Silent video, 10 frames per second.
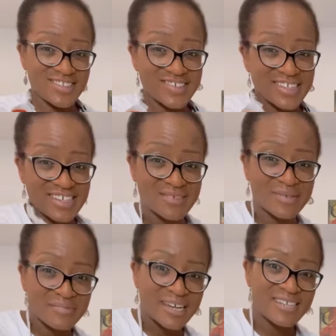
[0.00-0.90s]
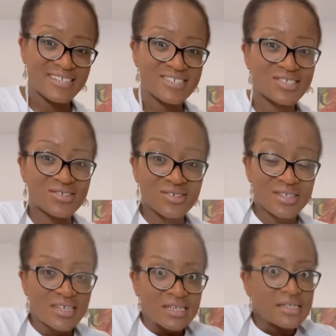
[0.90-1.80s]
then I get my white t-shirt
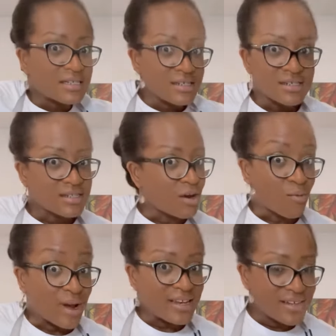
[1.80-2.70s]
wet.